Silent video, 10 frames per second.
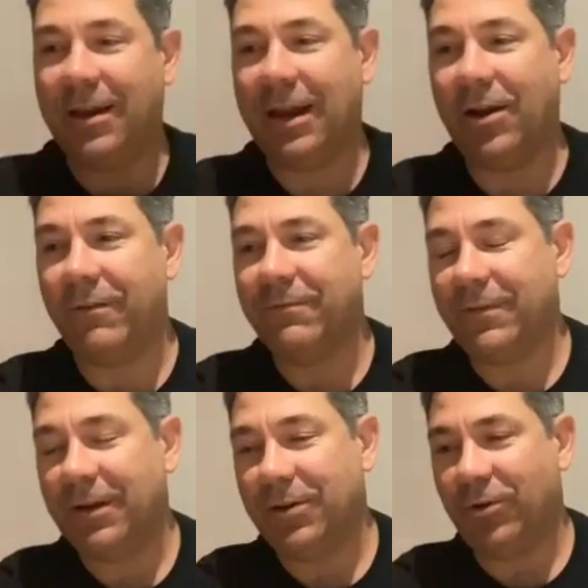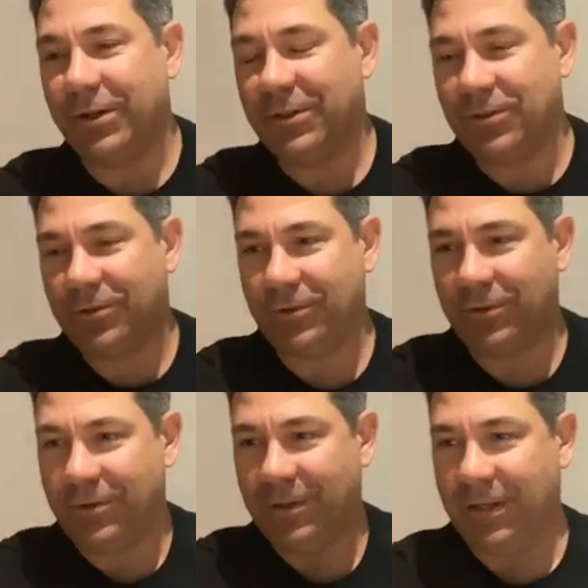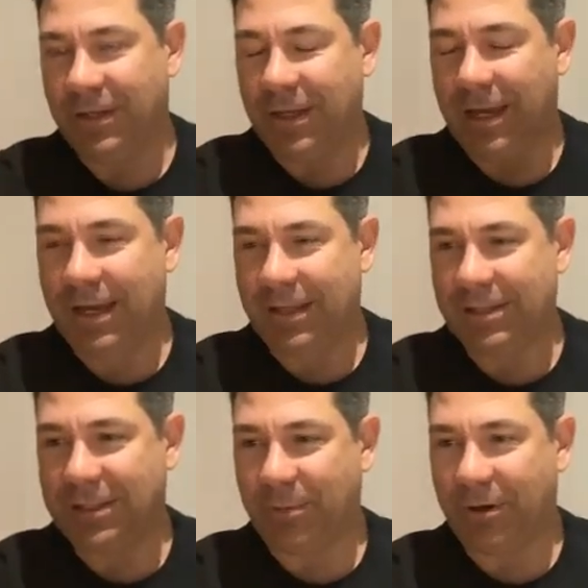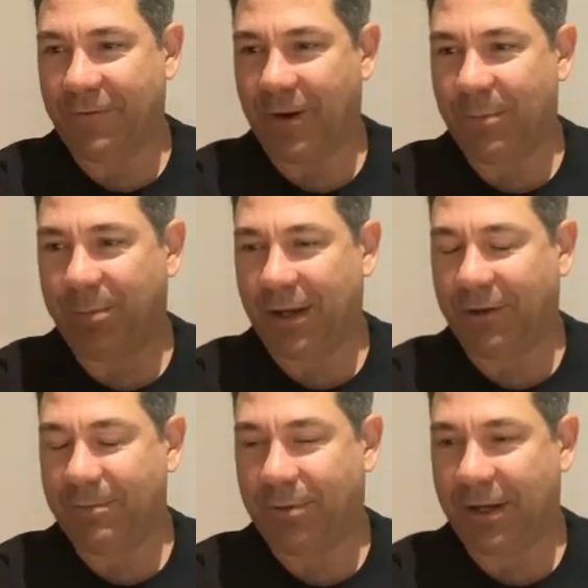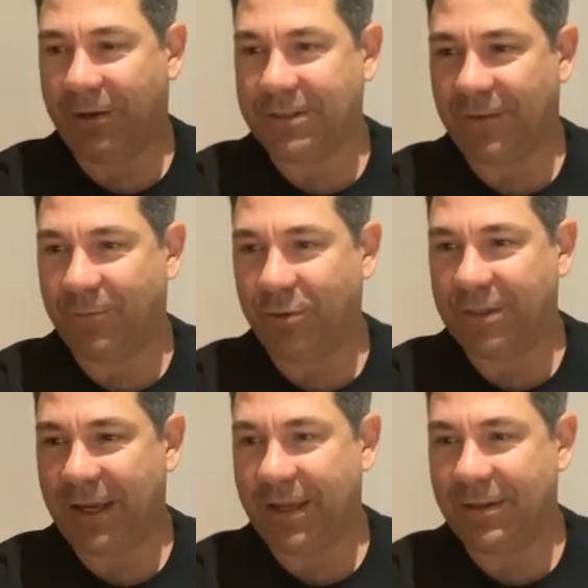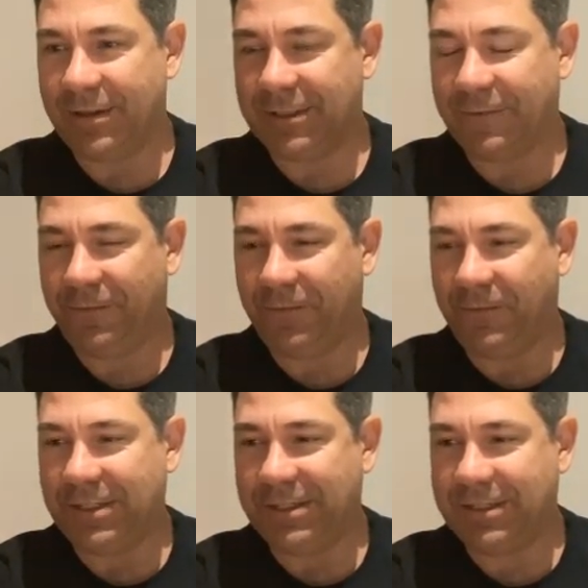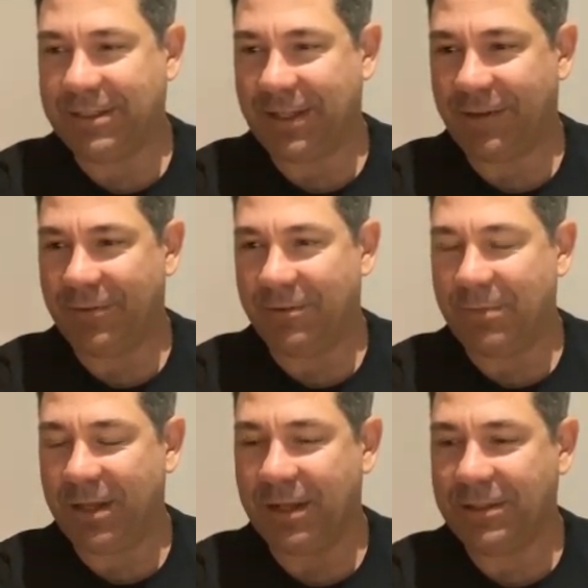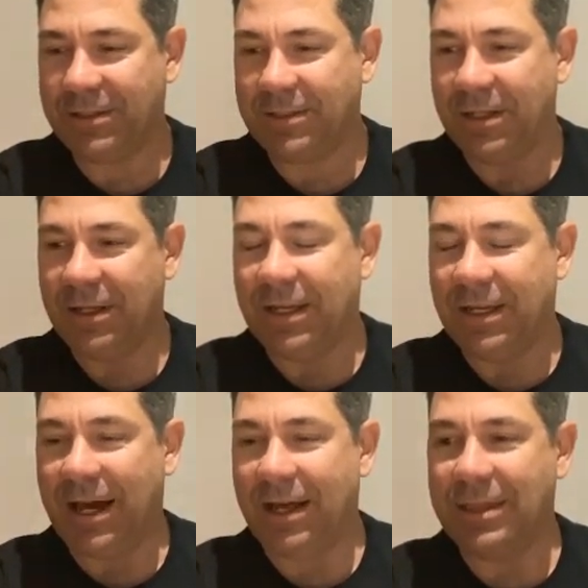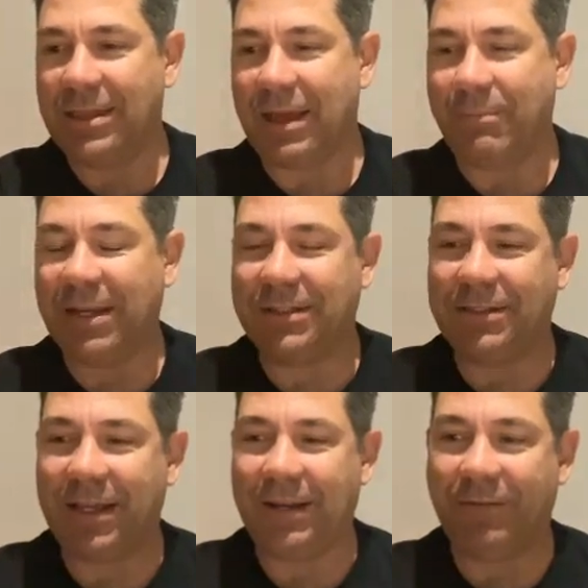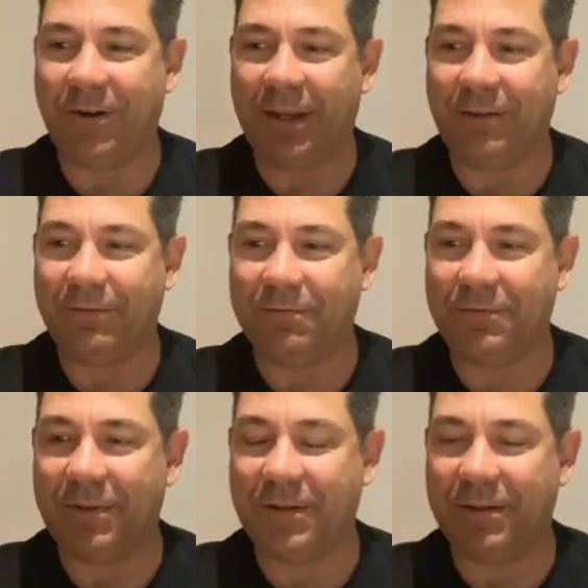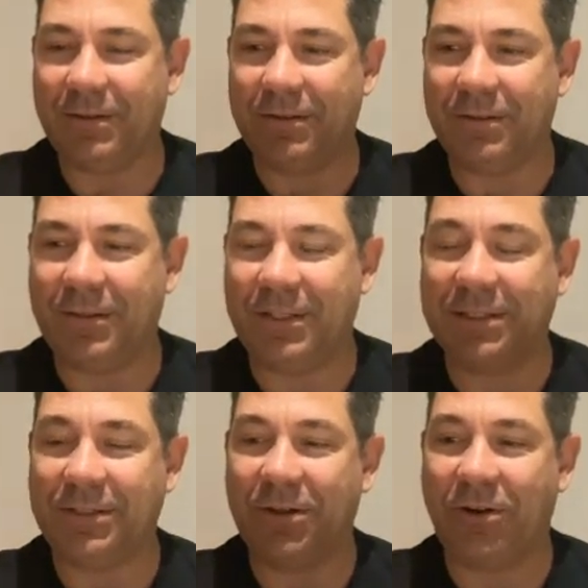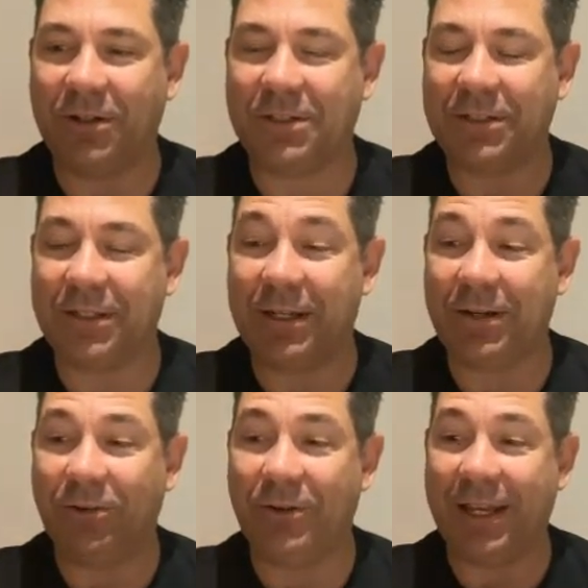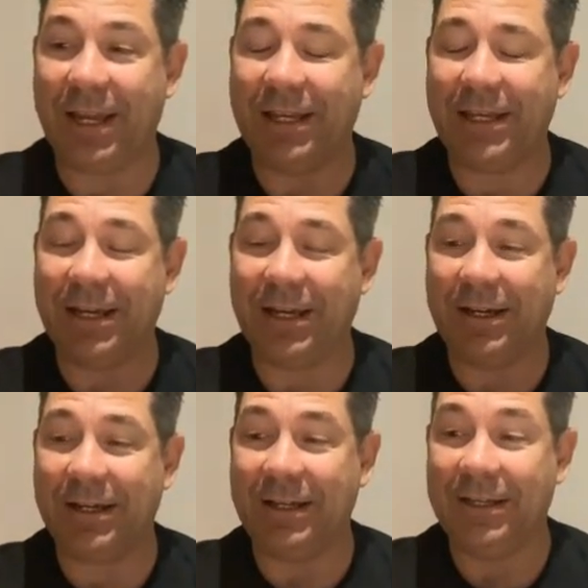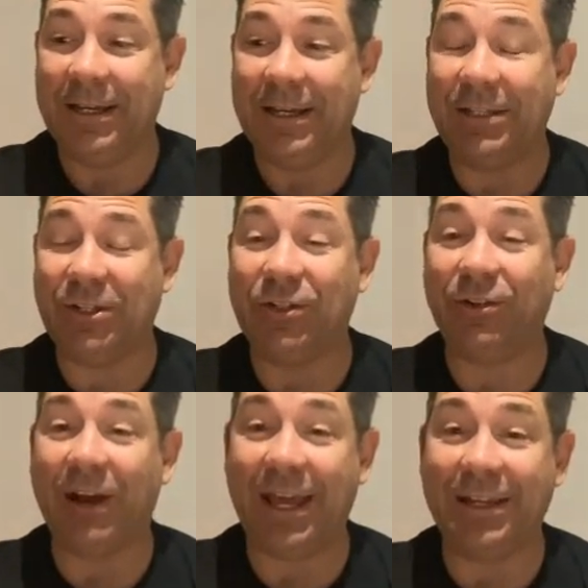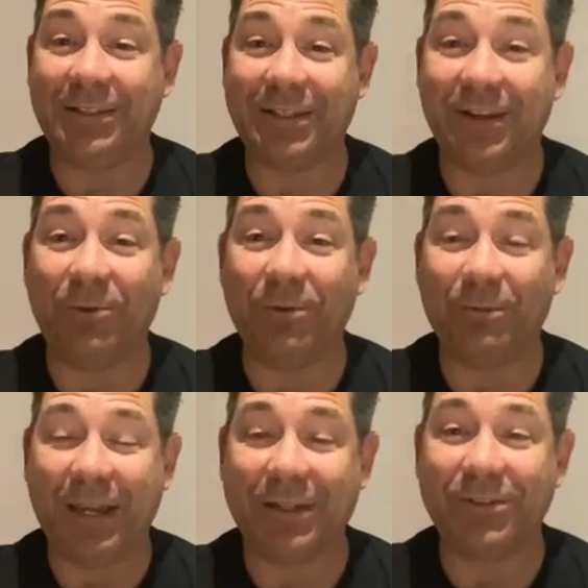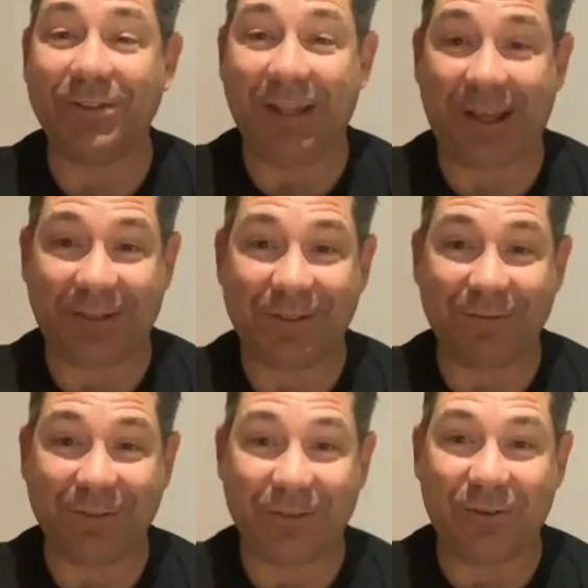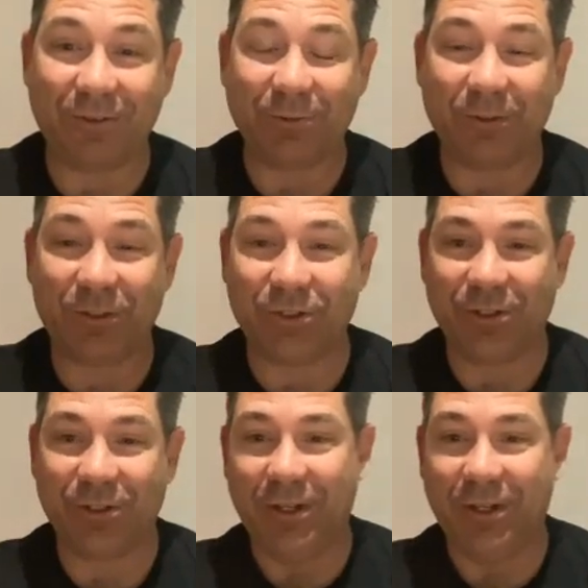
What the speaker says: and I've, according to the Spotify playlist that I've put together, it's 57 minutes. That being said, if this is not including any additional edits that I would make to lengths of songs, which